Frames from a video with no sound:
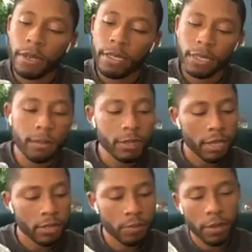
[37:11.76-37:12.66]

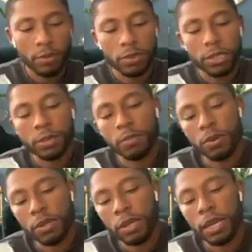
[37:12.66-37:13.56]
Sometimes people just
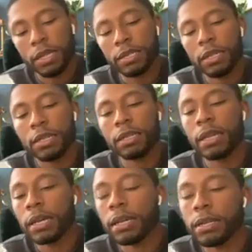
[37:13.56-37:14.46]
put the antenna
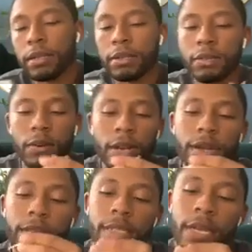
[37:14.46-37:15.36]
like right here
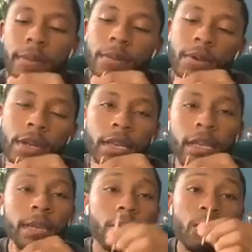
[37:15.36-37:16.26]
at the top,
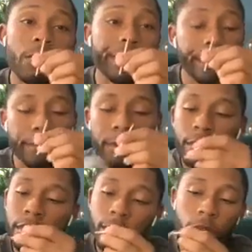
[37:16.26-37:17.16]
maybe be pointed up,
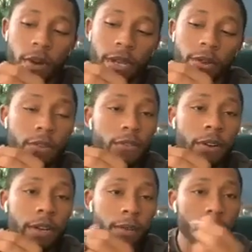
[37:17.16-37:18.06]
be right here on the
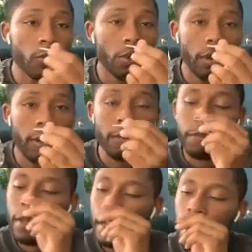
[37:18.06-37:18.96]
front, be pointed out.
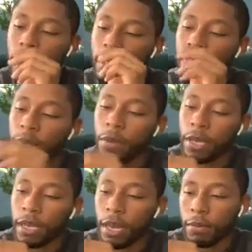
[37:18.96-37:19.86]
I think for
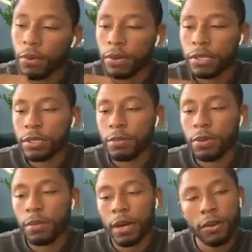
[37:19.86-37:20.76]
me, I'm going to
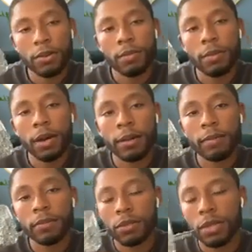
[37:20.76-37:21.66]
put mine on the bottom
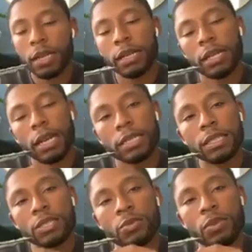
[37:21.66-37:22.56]
so that it can actually
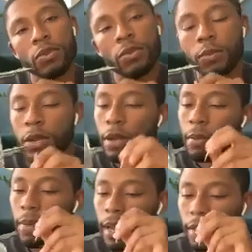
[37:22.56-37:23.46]
swivel
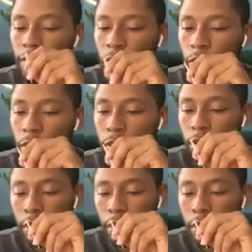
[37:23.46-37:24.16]
back and forth.